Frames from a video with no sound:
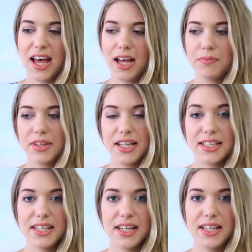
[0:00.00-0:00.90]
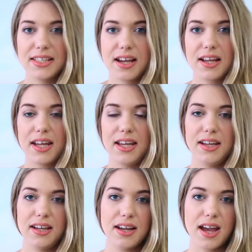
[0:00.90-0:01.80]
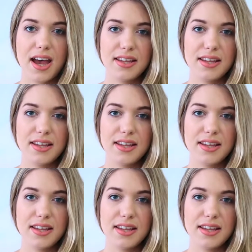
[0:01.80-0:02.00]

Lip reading: The next thing is that he